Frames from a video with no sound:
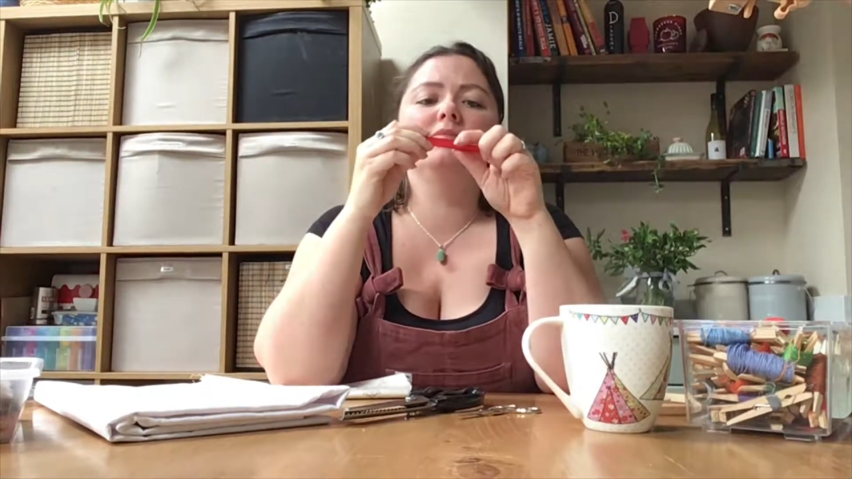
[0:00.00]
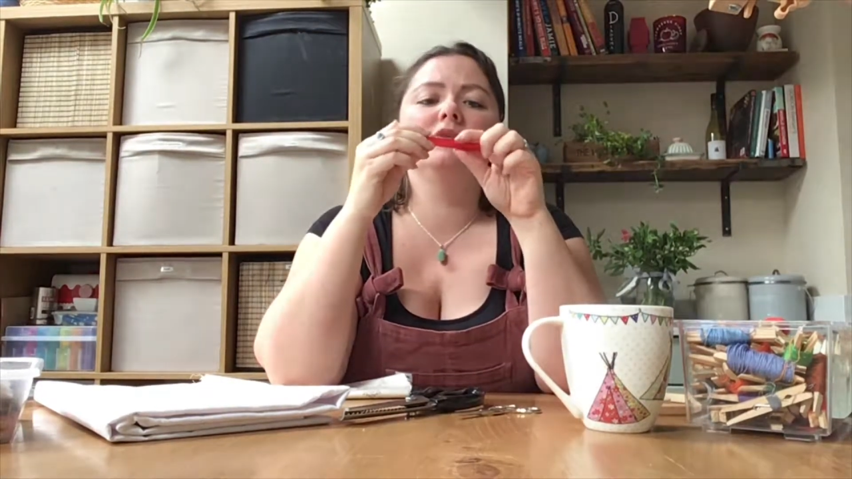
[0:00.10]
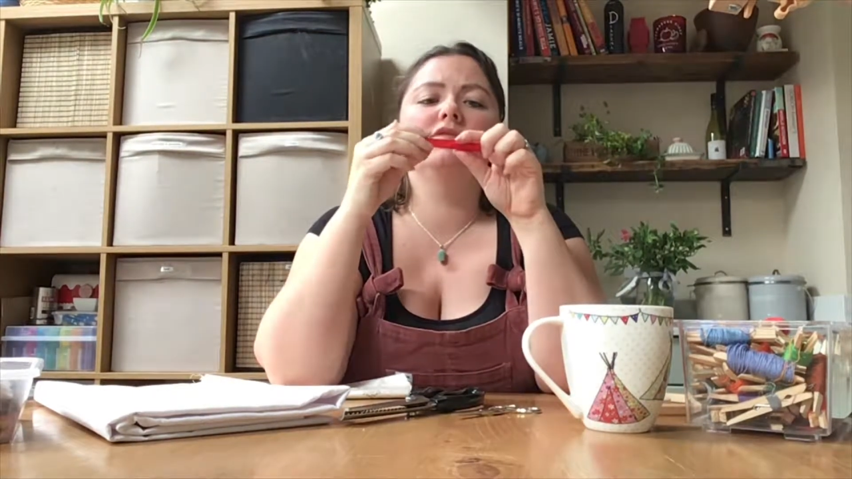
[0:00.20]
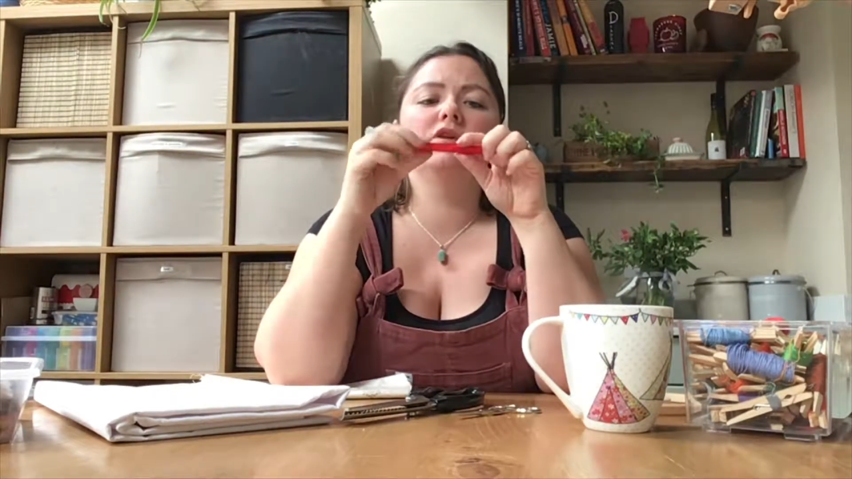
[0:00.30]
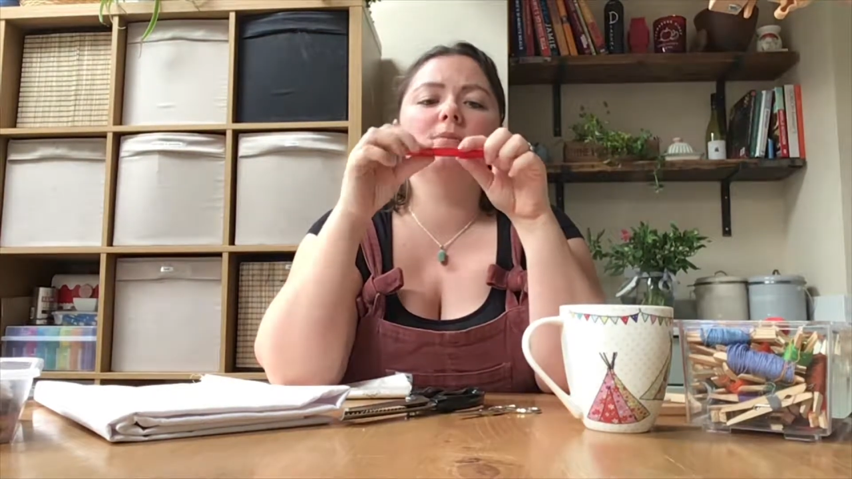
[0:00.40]

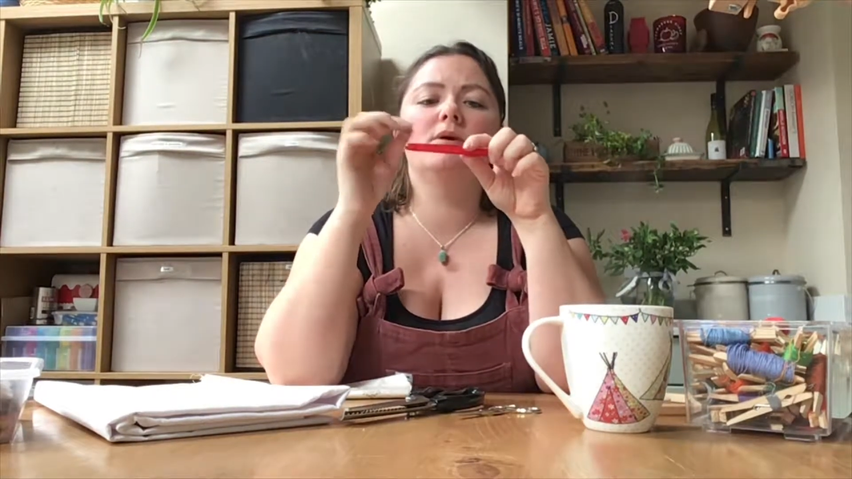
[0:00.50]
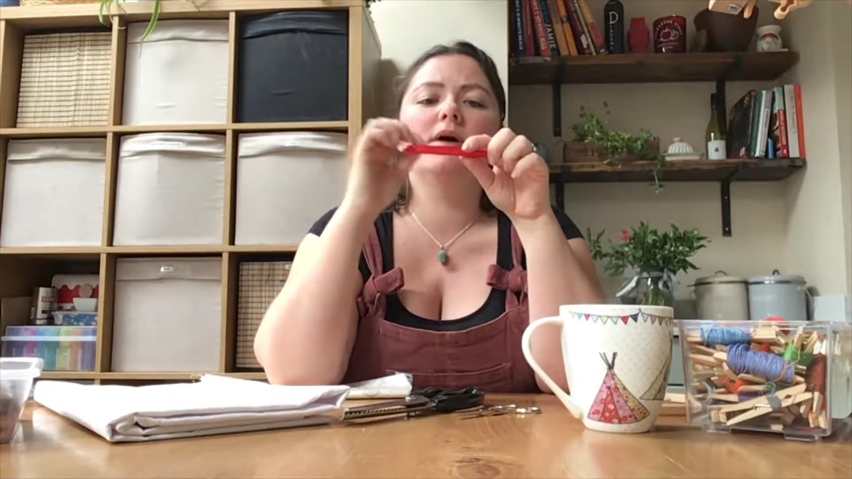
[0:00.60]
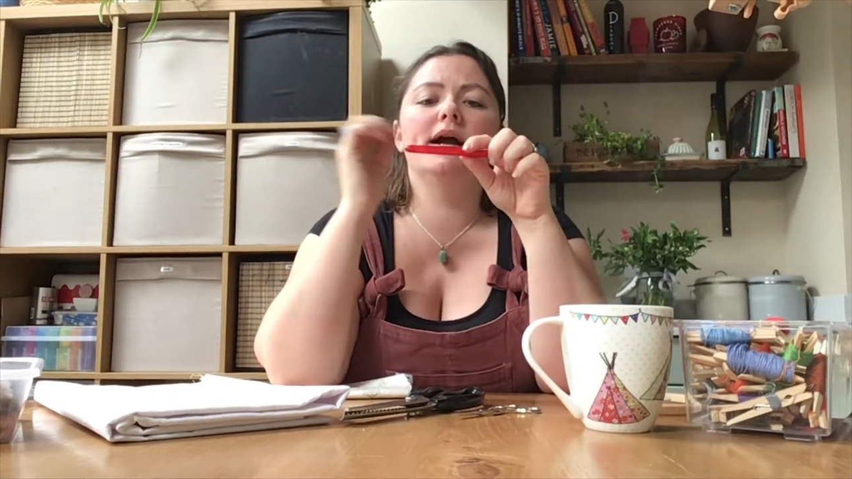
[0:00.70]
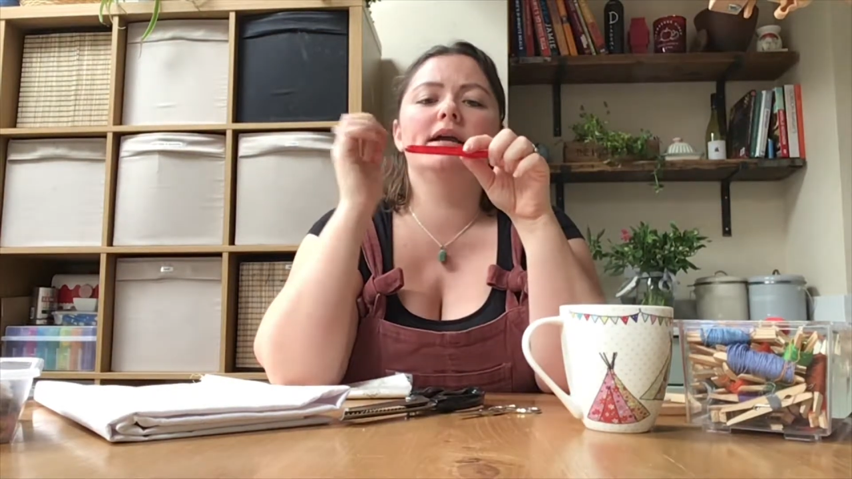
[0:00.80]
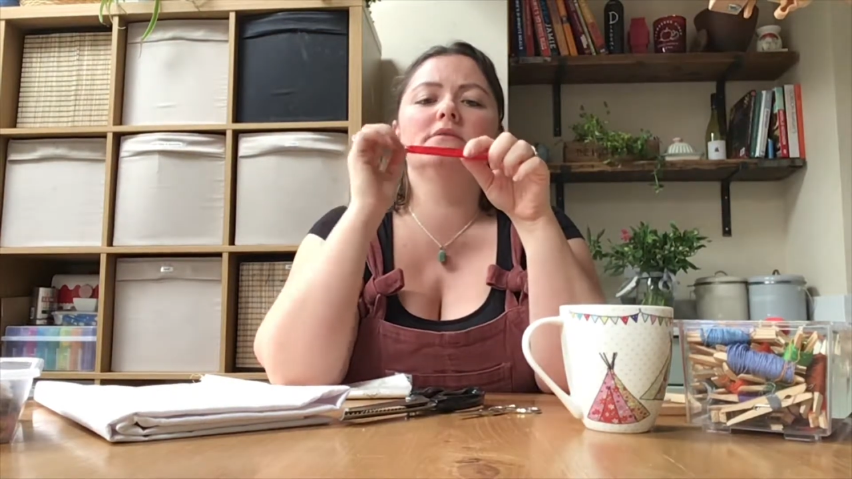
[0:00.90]
you've got to be
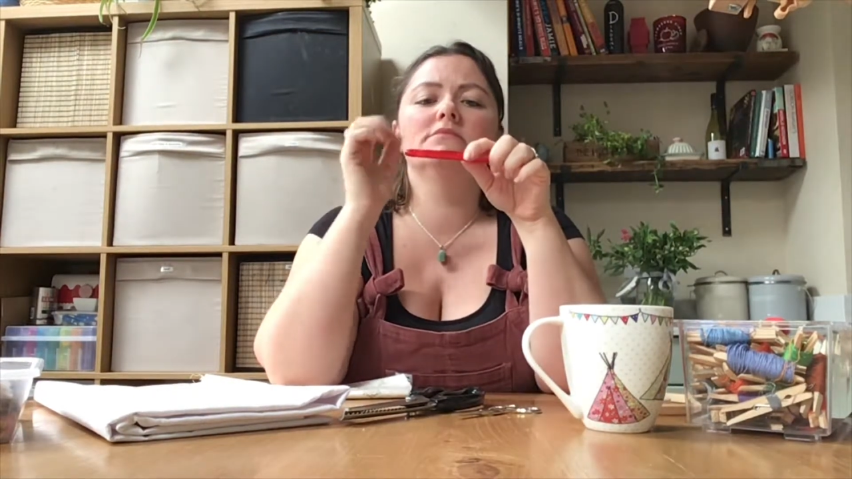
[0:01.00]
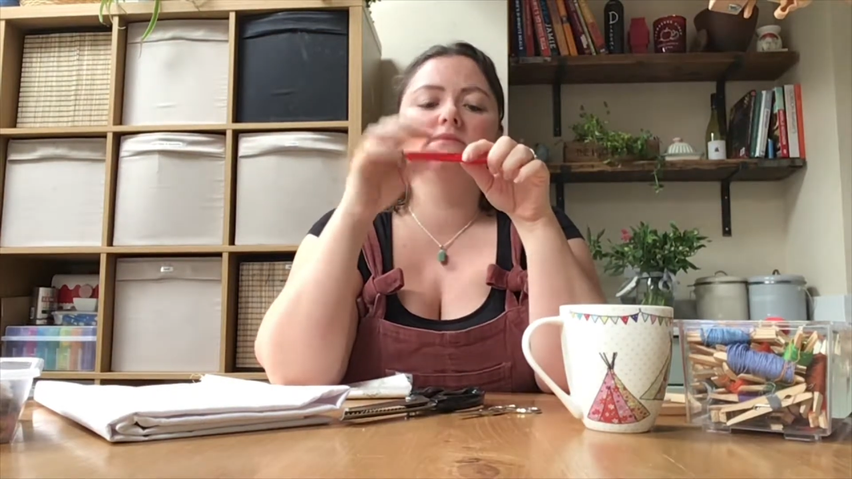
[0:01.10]
quite